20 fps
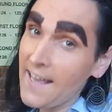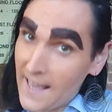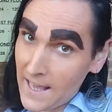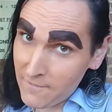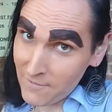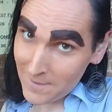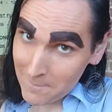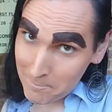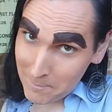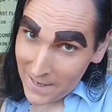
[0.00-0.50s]

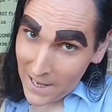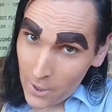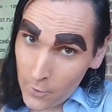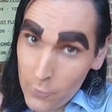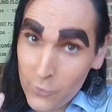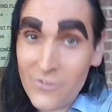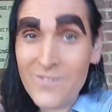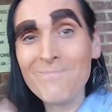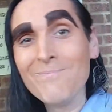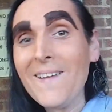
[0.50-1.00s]
If it
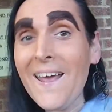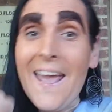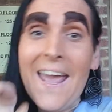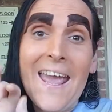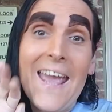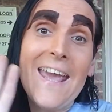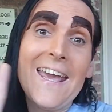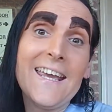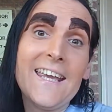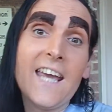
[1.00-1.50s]
blows,
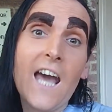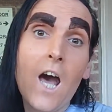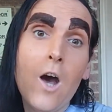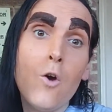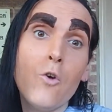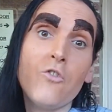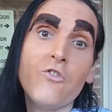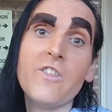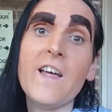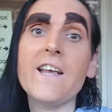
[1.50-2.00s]
it
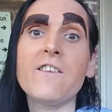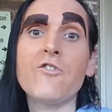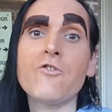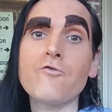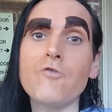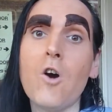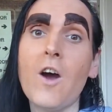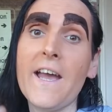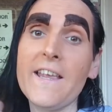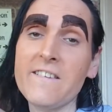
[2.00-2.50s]
goes. That's
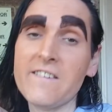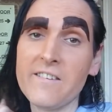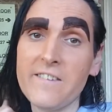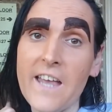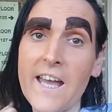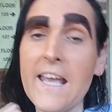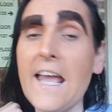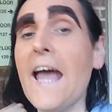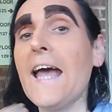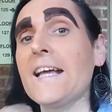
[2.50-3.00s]
right, and
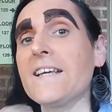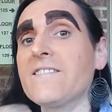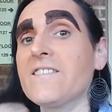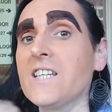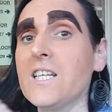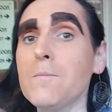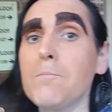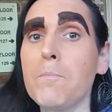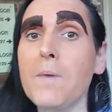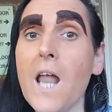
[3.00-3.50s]
today
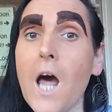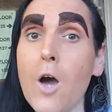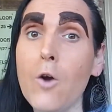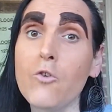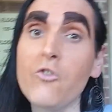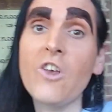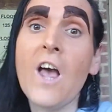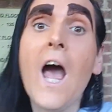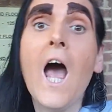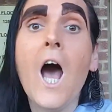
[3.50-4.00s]
actually
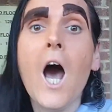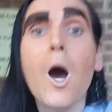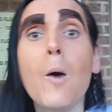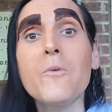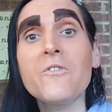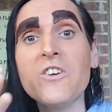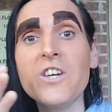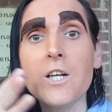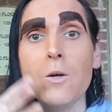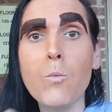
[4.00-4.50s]
blows. I
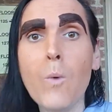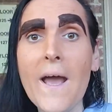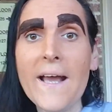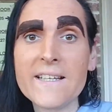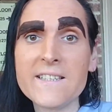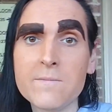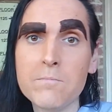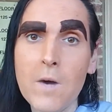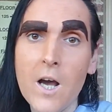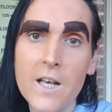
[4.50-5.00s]
was going to
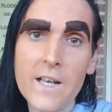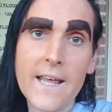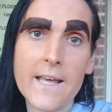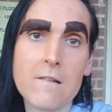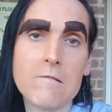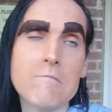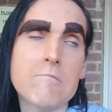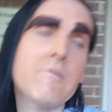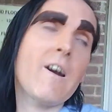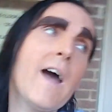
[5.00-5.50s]
wax my
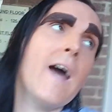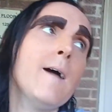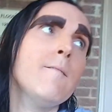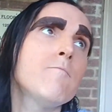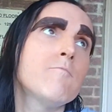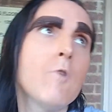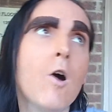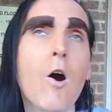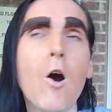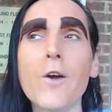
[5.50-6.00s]
leg.
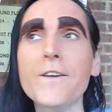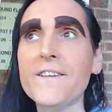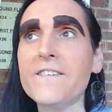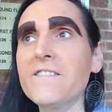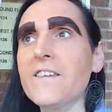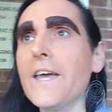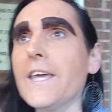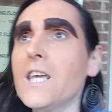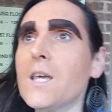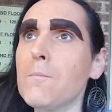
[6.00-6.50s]
Ramrod is
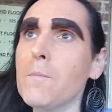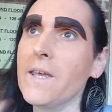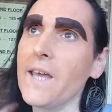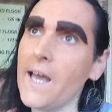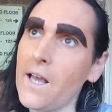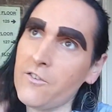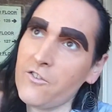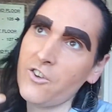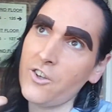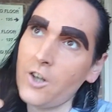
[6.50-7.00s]
taking me
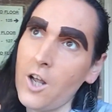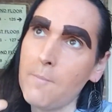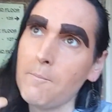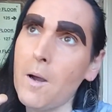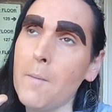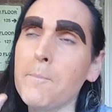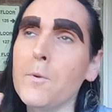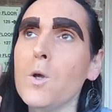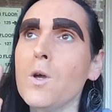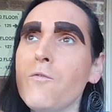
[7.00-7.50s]
out tonight,
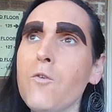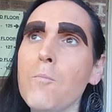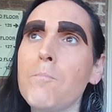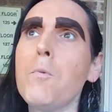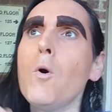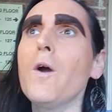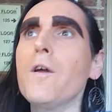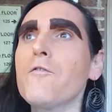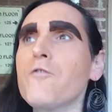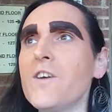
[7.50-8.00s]
my beautiful
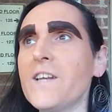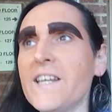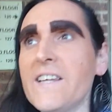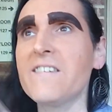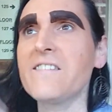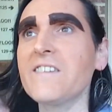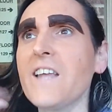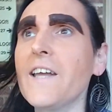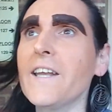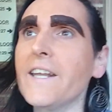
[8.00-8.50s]
boyfriend.
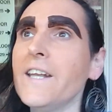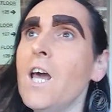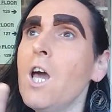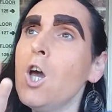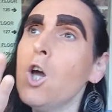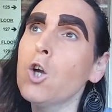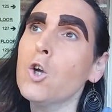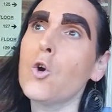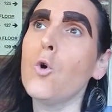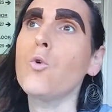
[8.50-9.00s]
He's stunning,
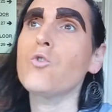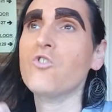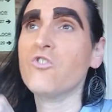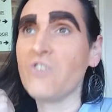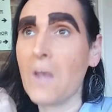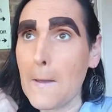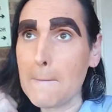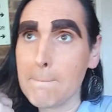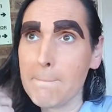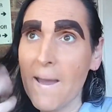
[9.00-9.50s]

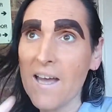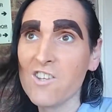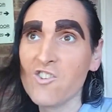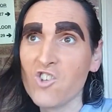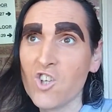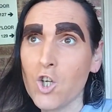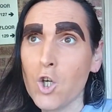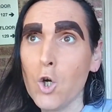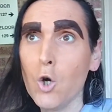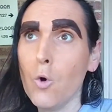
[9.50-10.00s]
gorgeous,
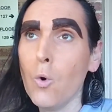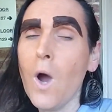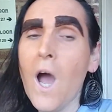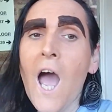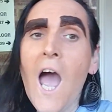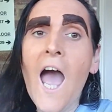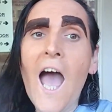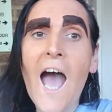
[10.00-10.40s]
magical.